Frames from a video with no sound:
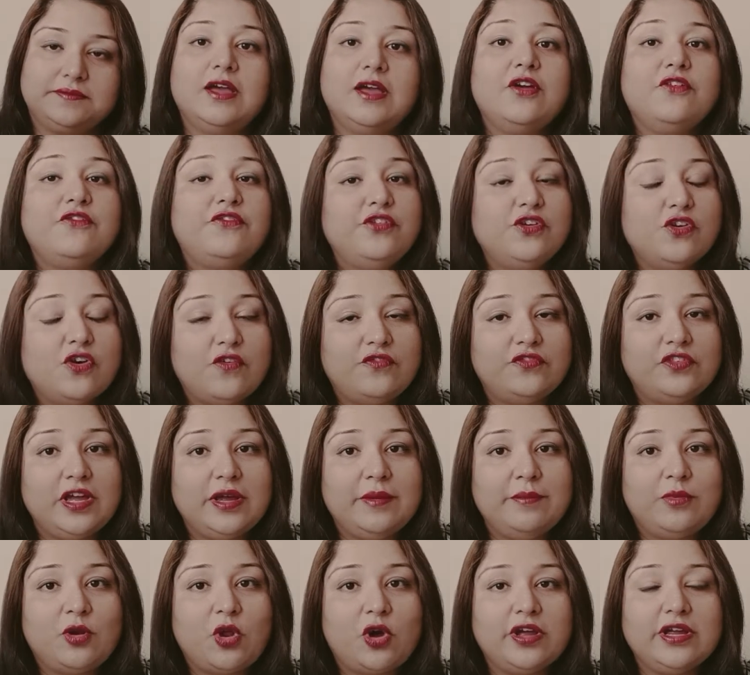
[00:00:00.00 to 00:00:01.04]
Few of the
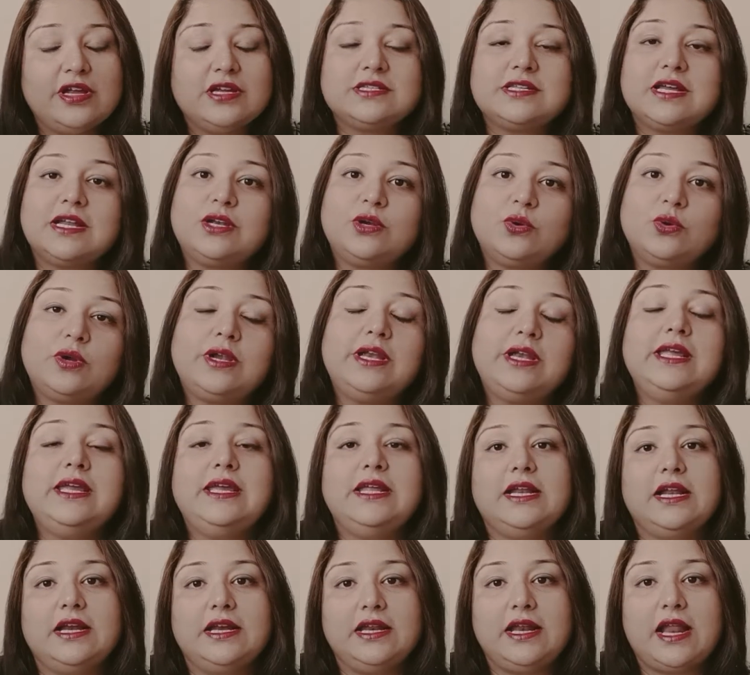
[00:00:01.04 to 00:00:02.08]
employers are totally in
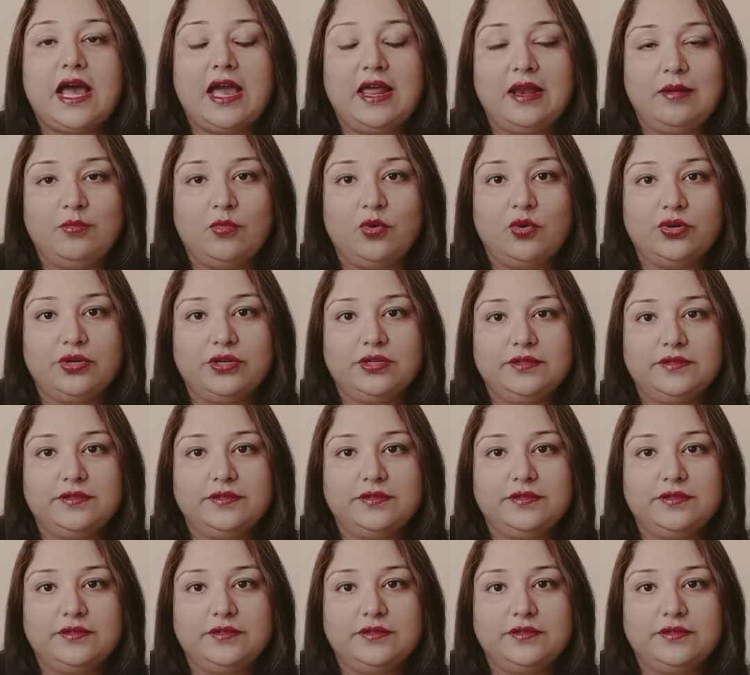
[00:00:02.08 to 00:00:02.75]
a denial mode.